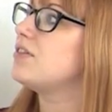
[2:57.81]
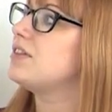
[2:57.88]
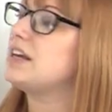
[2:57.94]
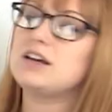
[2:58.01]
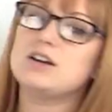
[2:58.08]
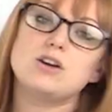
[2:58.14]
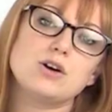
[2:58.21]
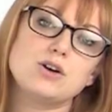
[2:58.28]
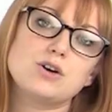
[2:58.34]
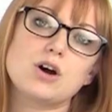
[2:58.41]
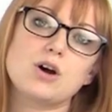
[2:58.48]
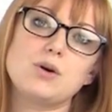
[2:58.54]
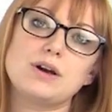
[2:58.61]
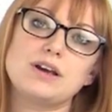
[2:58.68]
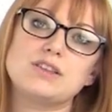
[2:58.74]
the
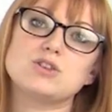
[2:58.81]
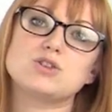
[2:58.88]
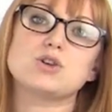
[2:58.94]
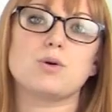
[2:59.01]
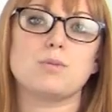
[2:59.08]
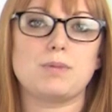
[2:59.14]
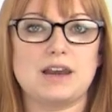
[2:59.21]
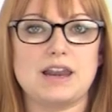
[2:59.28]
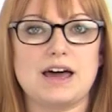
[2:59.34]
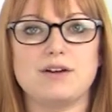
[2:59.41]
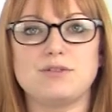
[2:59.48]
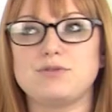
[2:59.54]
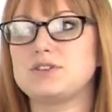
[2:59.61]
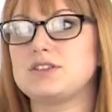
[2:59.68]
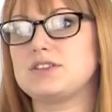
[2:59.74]
logo in the top
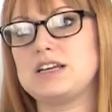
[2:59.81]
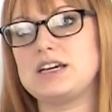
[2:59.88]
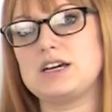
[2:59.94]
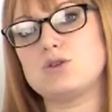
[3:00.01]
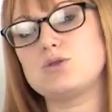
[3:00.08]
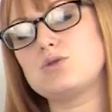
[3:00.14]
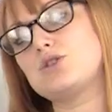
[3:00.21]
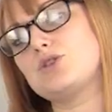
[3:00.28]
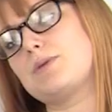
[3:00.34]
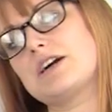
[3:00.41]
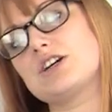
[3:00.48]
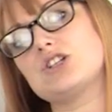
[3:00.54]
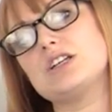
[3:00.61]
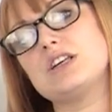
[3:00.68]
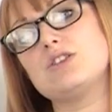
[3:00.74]
left, the call to
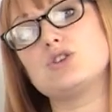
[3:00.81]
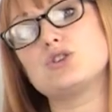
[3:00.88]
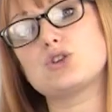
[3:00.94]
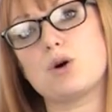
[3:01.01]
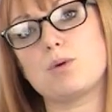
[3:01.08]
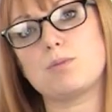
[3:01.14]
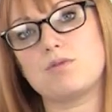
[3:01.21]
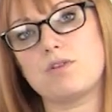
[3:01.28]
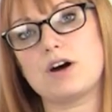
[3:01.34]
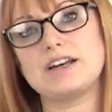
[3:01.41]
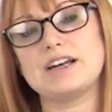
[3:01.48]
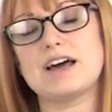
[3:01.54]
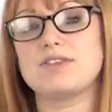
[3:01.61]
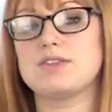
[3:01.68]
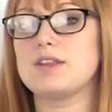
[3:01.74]
action in the top
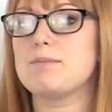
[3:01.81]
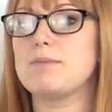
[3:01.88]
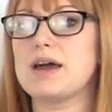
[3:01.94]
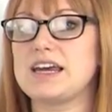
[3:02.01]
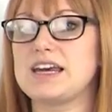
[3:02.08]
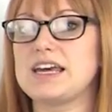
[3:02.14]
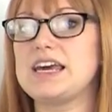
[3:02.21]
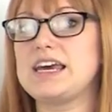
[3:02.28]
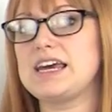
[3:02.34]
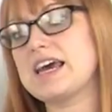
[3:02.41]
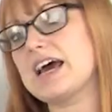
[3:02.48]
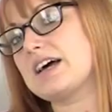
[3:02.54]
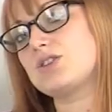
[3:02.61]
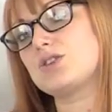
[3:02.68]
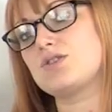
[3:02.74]
right, and the main key
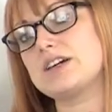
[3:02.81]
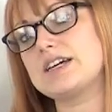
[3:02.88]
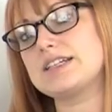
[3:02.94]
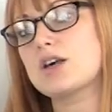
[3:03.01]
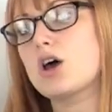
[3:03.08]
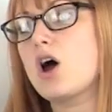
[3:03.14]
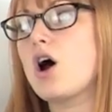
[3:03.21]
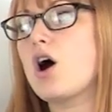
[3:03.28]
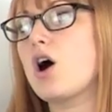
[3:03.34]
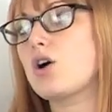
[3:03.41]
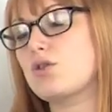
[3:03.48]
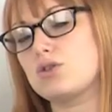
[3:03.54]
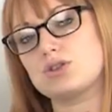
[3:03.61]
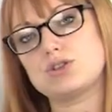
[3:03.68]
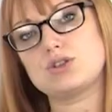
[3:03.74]
categories
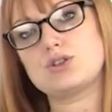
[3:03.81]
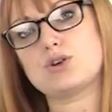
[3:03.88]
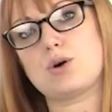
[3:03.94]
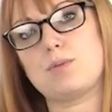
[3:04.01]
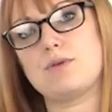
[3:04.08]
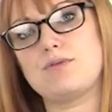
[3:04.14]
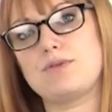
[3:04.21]
across the top